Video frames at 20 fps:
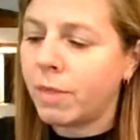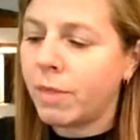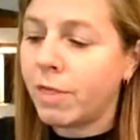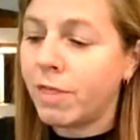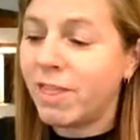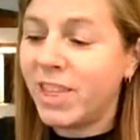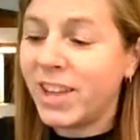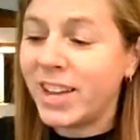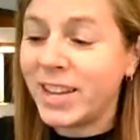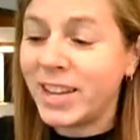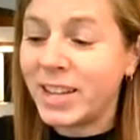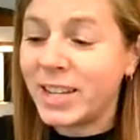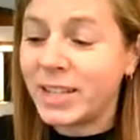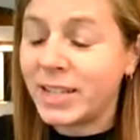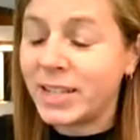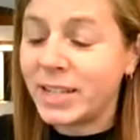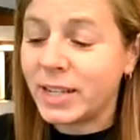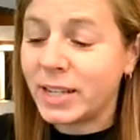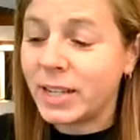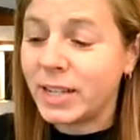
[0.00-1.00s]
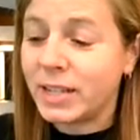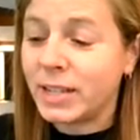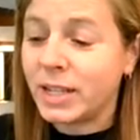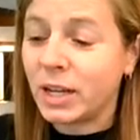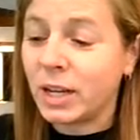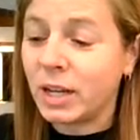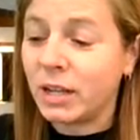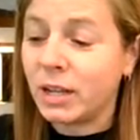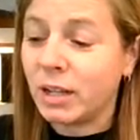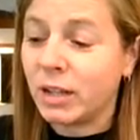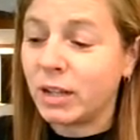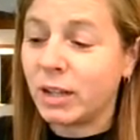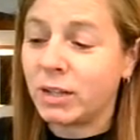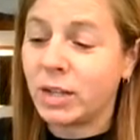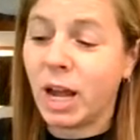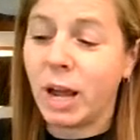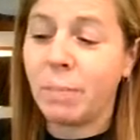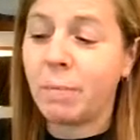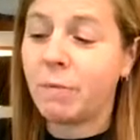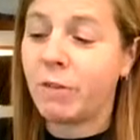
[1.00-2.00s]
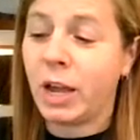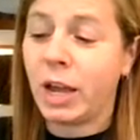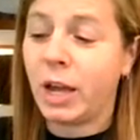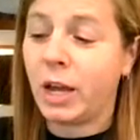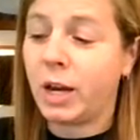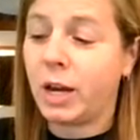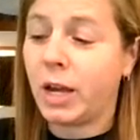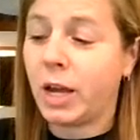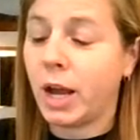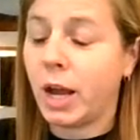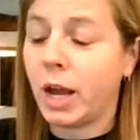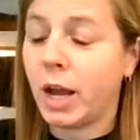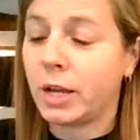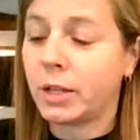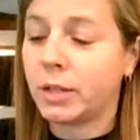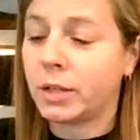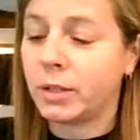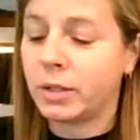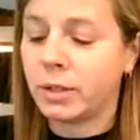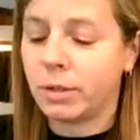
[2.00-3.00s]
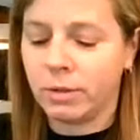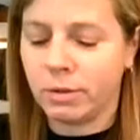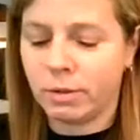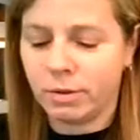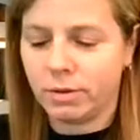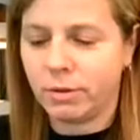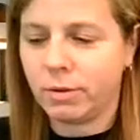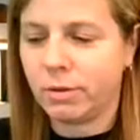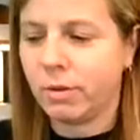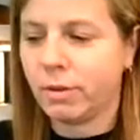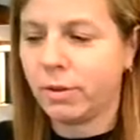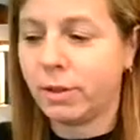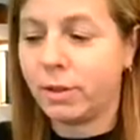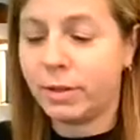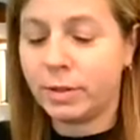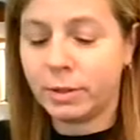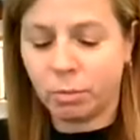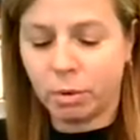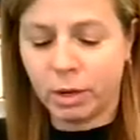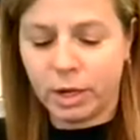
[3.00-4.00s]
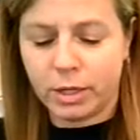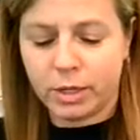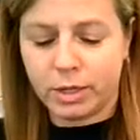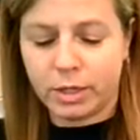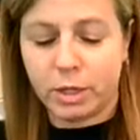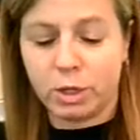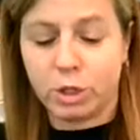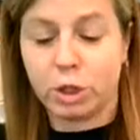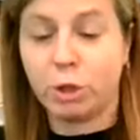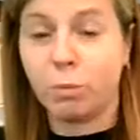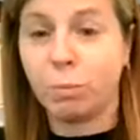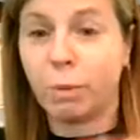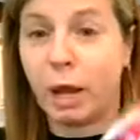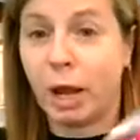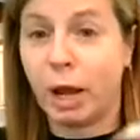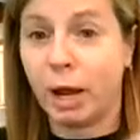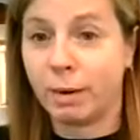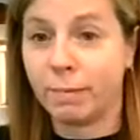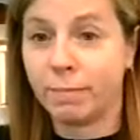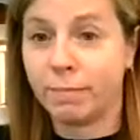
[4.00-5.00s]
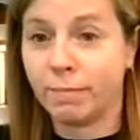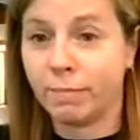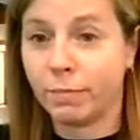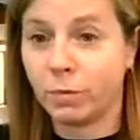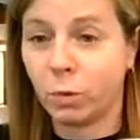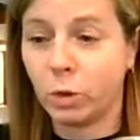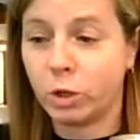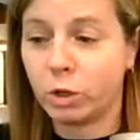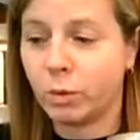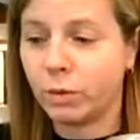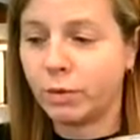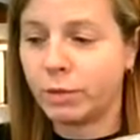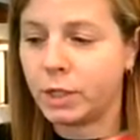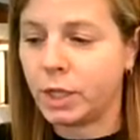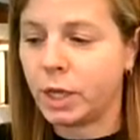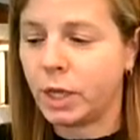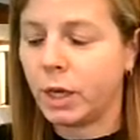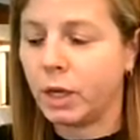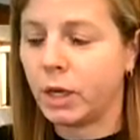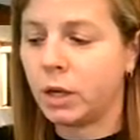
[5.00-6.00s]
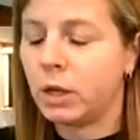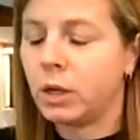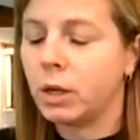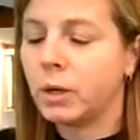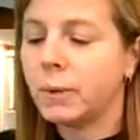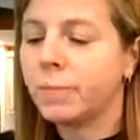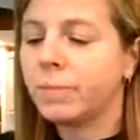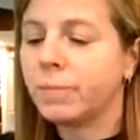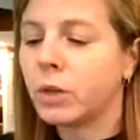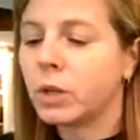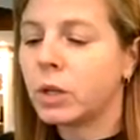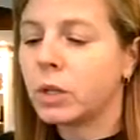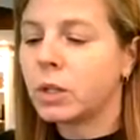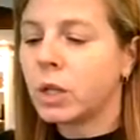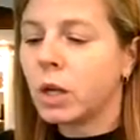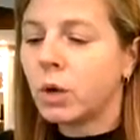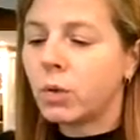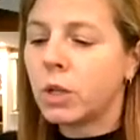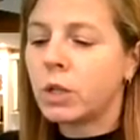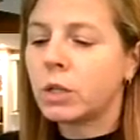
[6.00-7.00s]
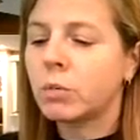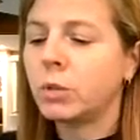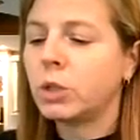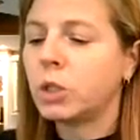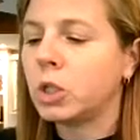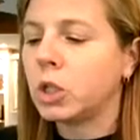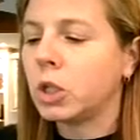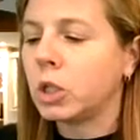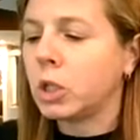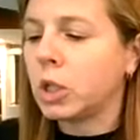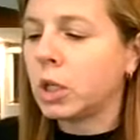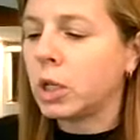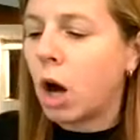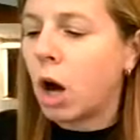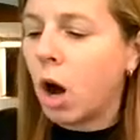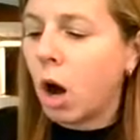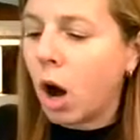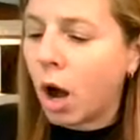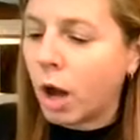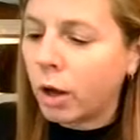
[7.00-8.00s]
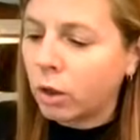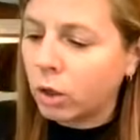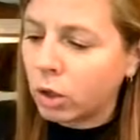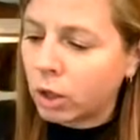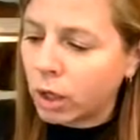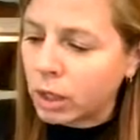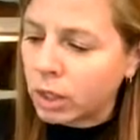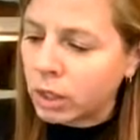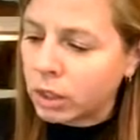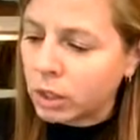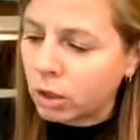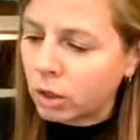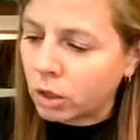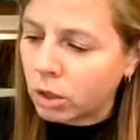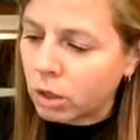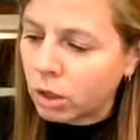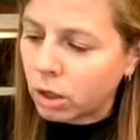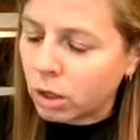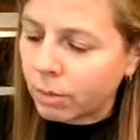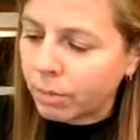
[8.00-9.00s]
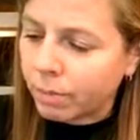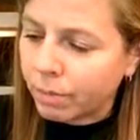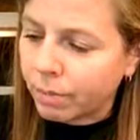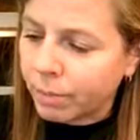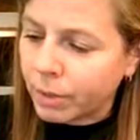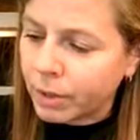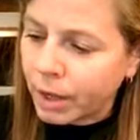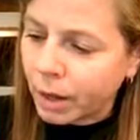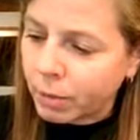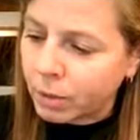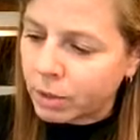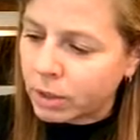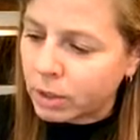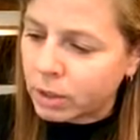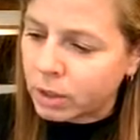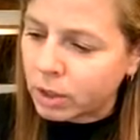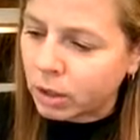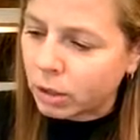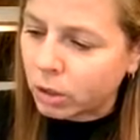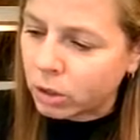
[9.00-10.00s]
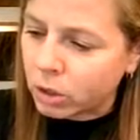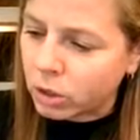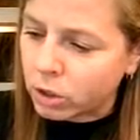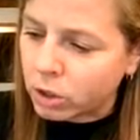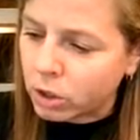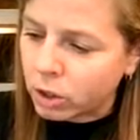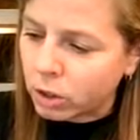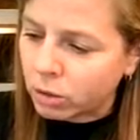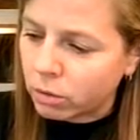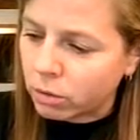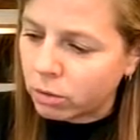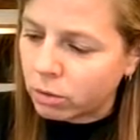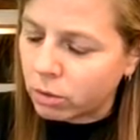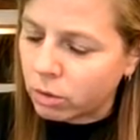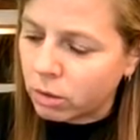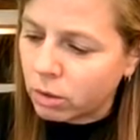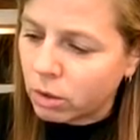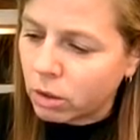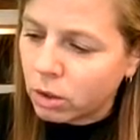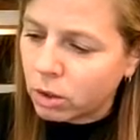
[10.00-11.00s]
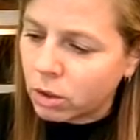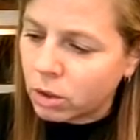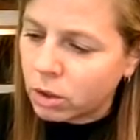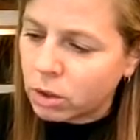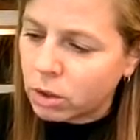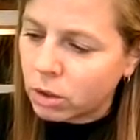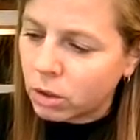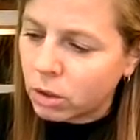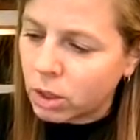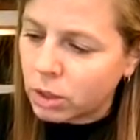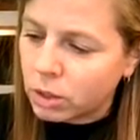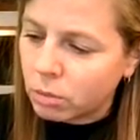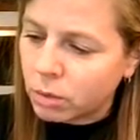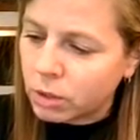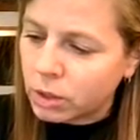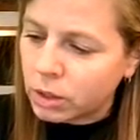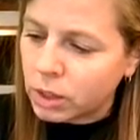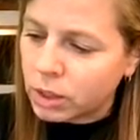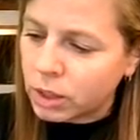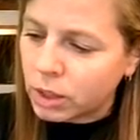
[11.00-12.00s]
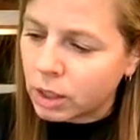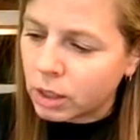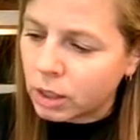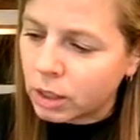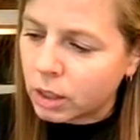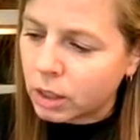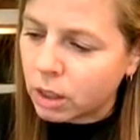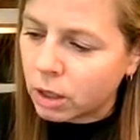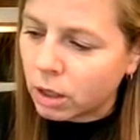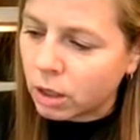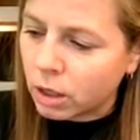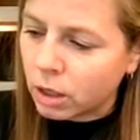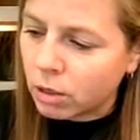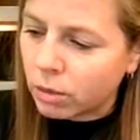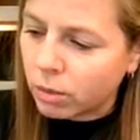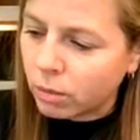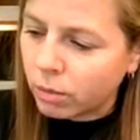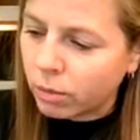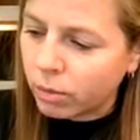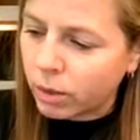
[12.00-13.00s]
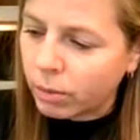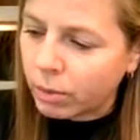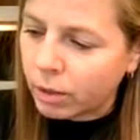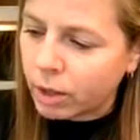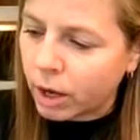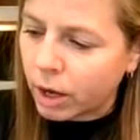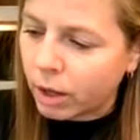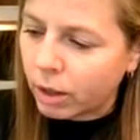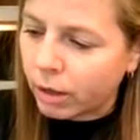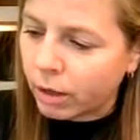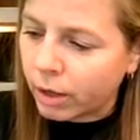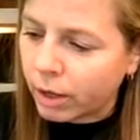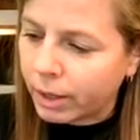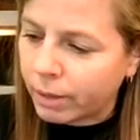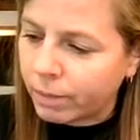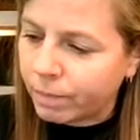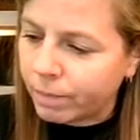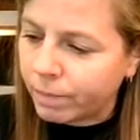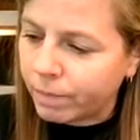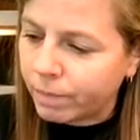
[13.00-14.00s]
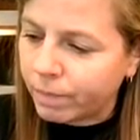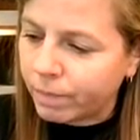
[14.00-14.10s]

This is a type of can, I guess. This one is the soup can, which we've seen. So this one's just an odd looking cylinder, but that one's a cylinder too. So this one's a cylinder, we would color it.